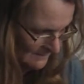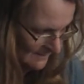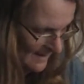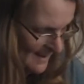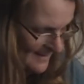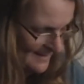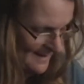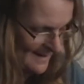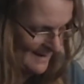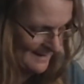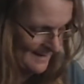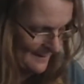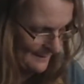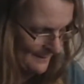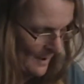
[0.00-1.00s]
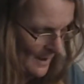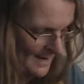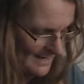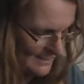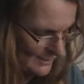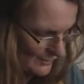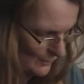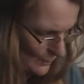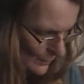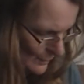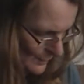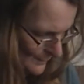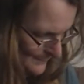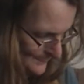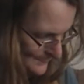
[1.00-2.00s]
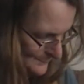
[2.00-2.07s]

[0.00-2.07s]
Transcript: And then my store,